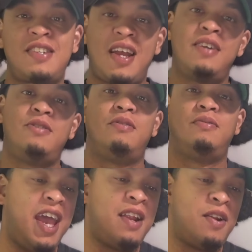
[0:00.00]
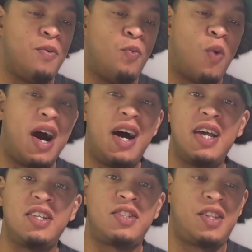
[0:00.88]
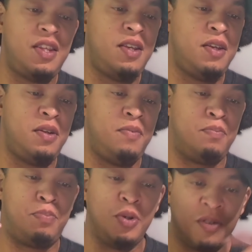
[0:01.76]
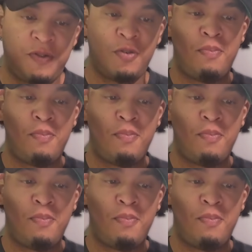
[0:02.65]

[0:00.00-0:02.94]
the standard. And Y is the beautiful,